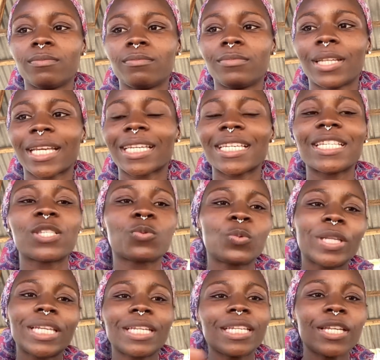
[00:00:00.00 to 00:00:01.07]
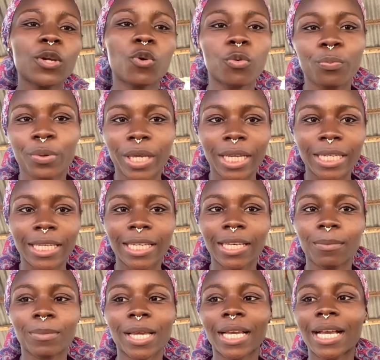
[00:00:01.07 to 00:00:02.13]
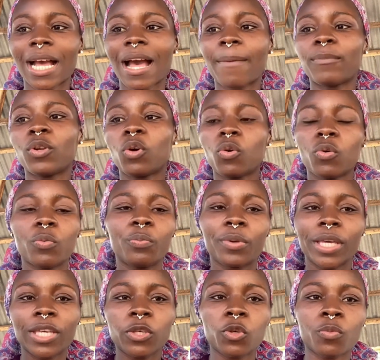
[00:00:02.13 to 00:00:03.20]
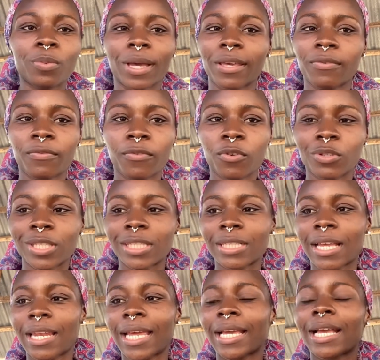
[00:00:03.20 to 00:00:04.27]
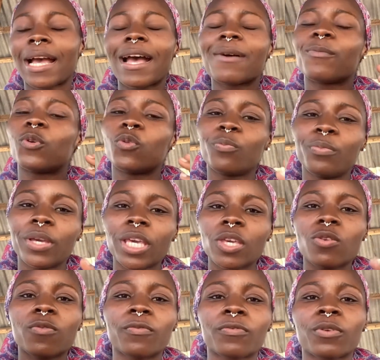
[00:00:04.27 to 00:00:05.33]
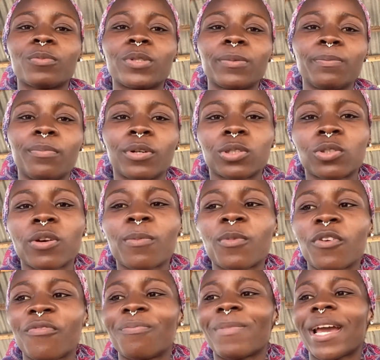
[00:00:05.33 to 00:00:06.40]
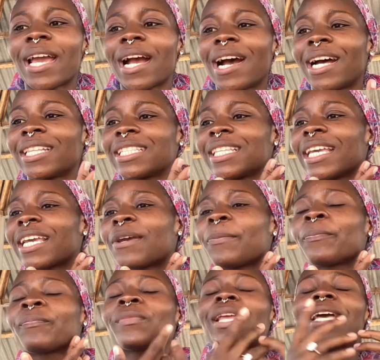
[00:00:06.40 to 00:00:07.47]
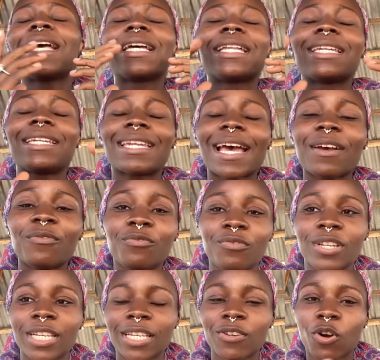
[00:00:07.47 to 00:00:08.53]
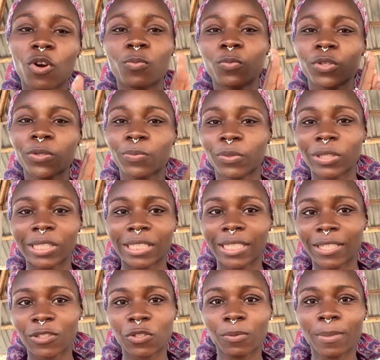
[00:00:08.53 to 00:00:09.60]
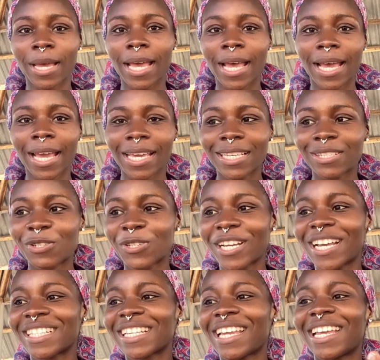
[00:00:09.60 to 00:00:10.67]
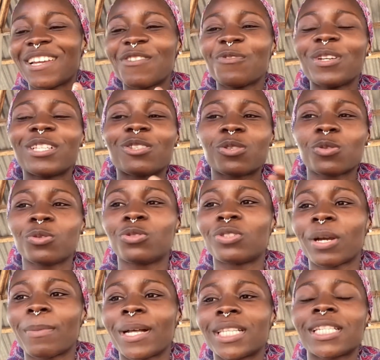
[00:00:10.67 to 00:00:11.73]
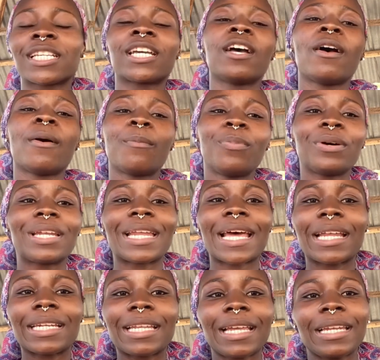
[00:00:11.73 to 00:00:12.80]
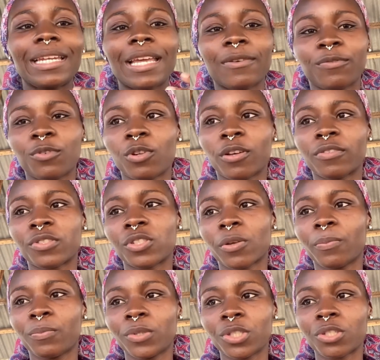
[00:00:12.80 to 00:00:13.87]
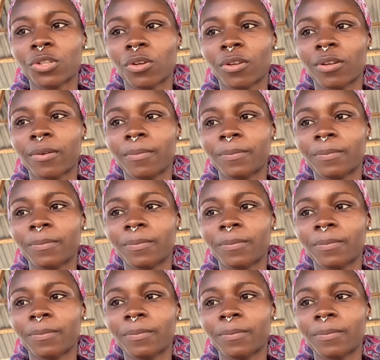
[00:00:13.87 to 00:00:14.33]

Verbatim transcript: like is willingly obeying him like i'm not obeying you by force uh, like i'm obeying you from the bottom of my heart like that really almost brought tears to my eyes you guys and i know it's so dramatic but that that level of submission